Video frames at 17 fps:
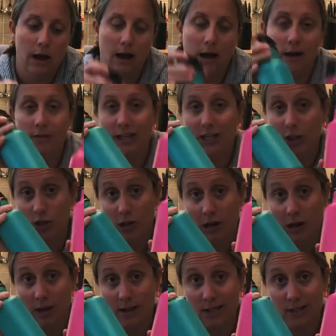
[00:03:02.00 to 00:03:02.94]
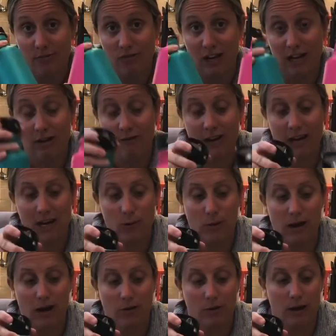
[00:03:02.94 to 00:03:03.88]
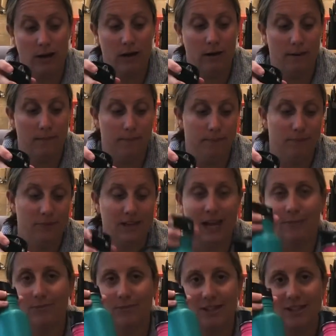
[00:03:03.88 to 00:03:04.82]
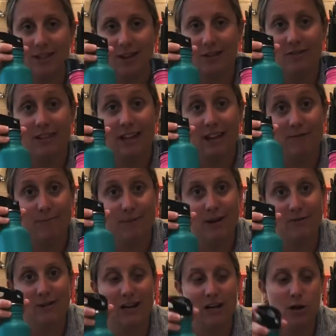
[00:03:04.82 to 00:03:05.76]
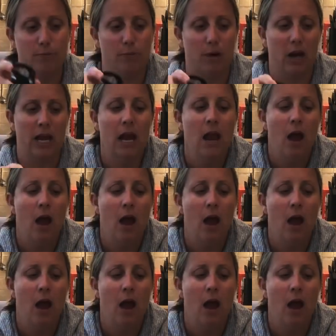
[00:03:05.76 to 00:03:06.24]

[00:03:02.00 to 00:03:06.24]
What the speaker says: these should last them really well. So they've been a really good buy.